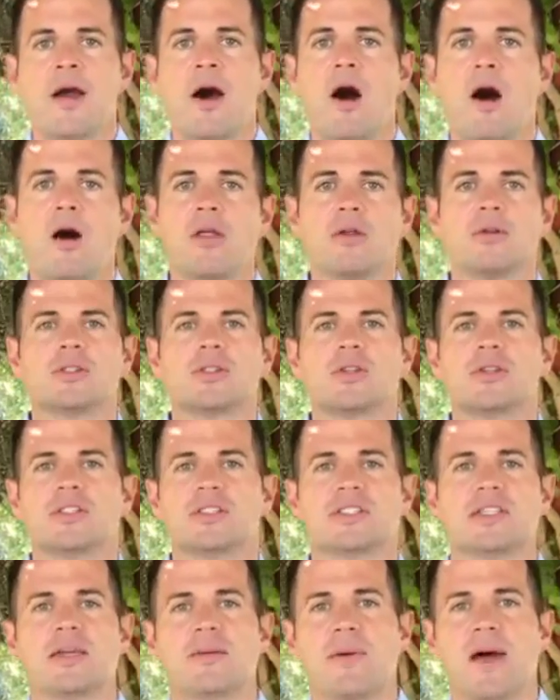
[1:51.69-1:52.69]
All those
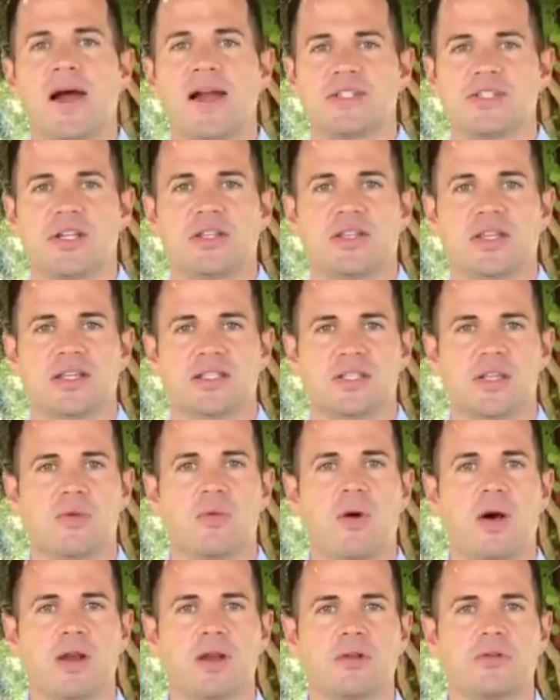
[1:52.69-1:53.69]
good sleep hygiene things that
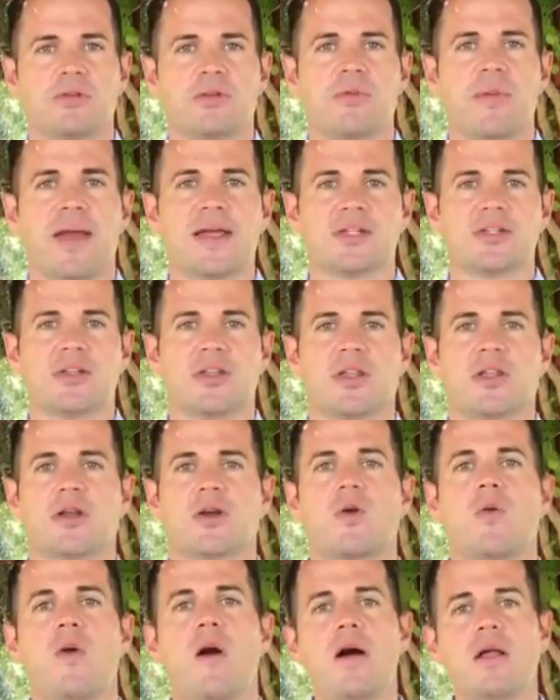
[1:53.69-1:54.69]
you want to do to make sure that the
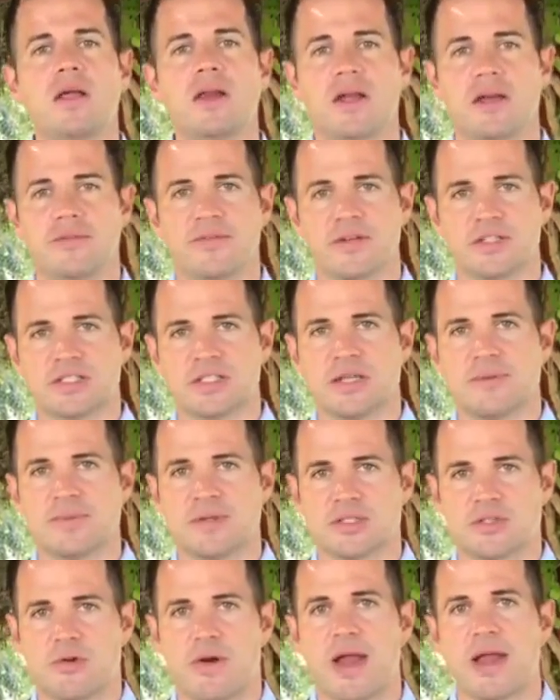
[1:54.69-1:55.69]
quality of your sleep
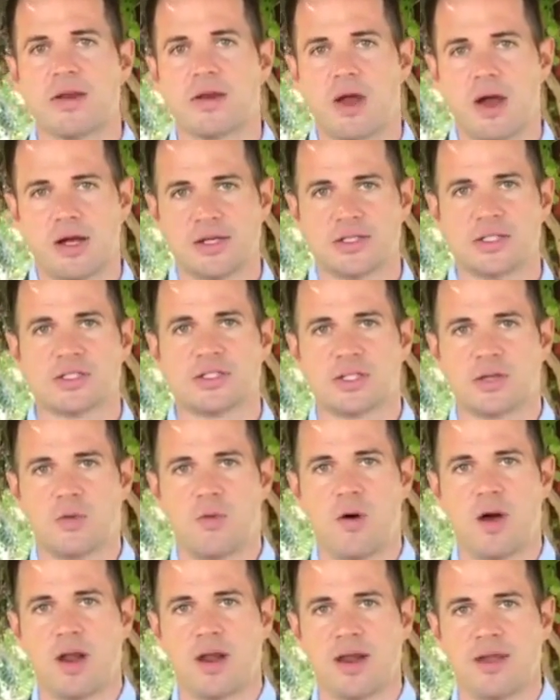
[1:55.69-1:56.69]
is great, not just the
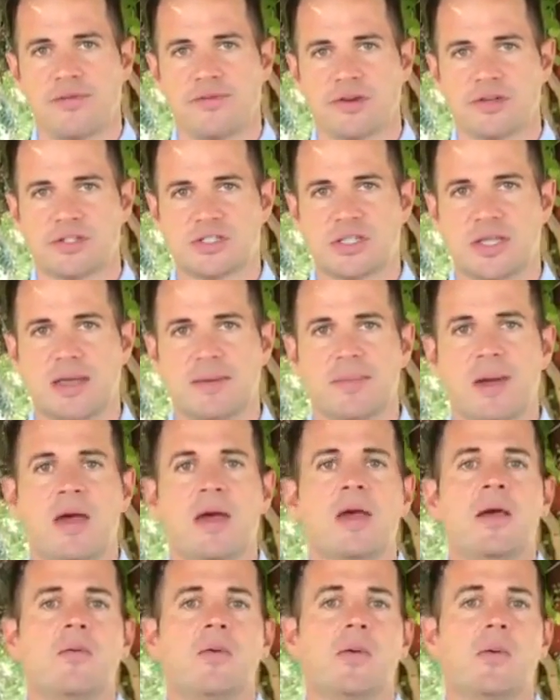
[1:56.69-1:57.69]
quantity of your sleep.
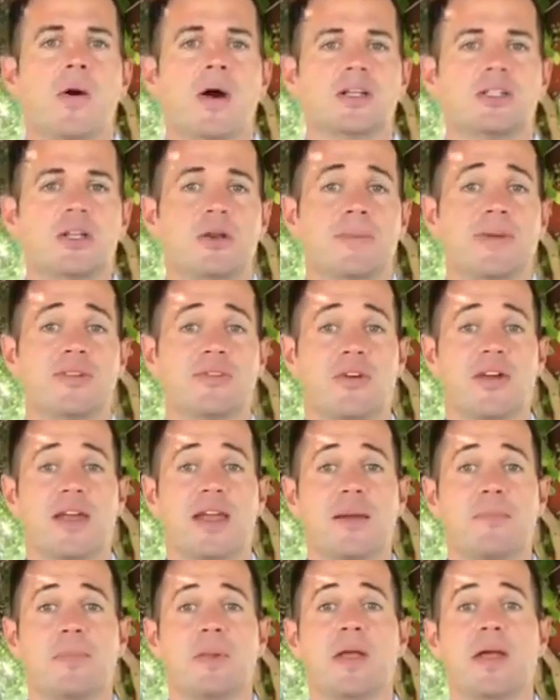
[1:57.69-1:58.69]
We want you to be
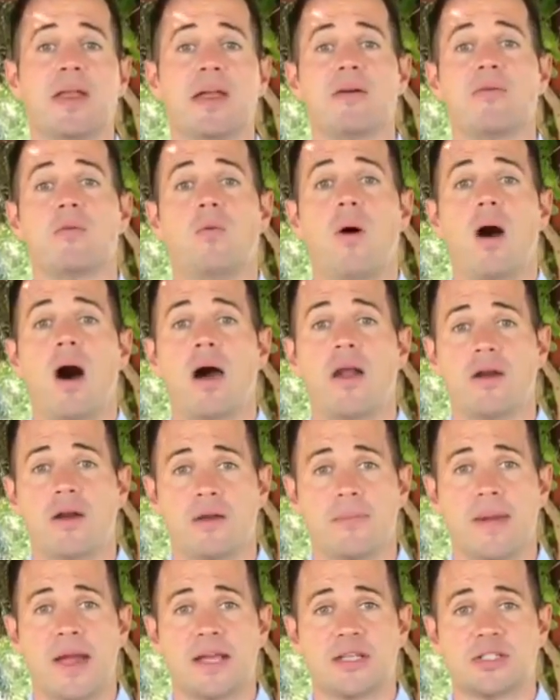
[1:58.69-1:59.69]
drinking plenty of water
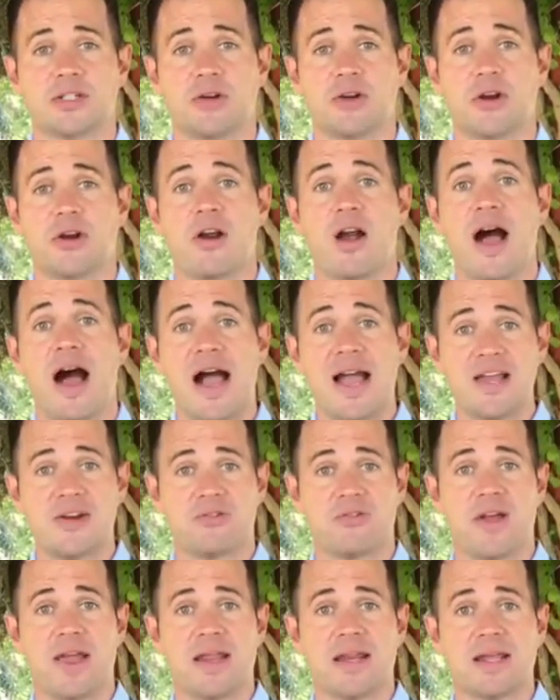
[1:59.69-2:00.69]
to make sure you're
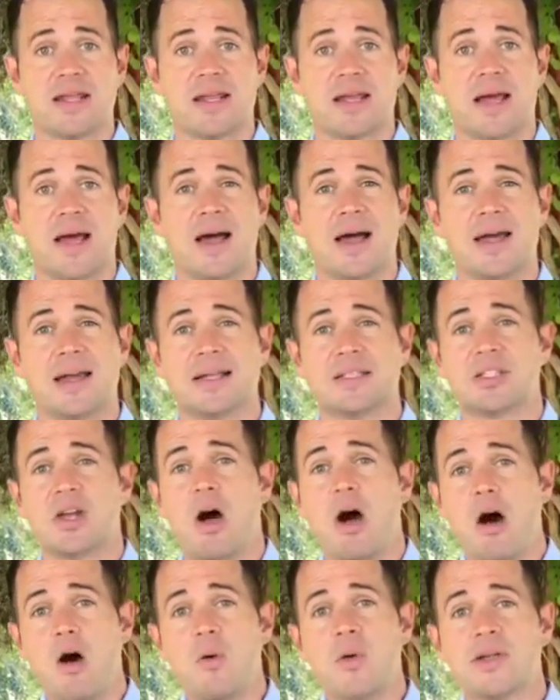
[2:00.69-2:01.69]
hydrated. It's
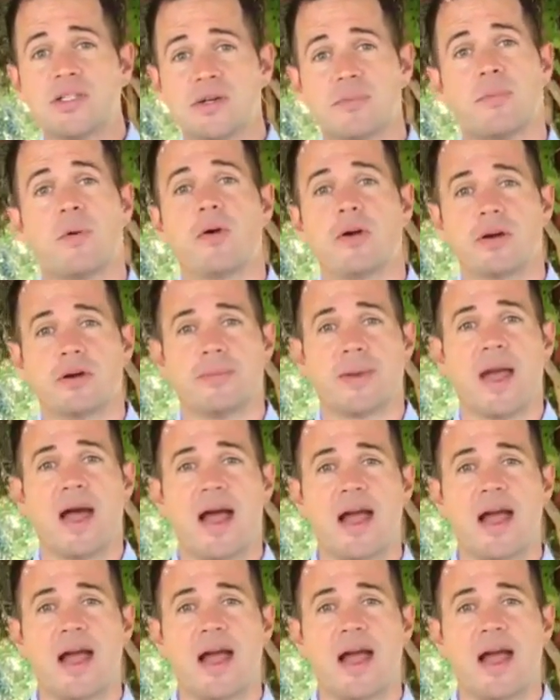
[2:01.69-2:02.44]
always important to be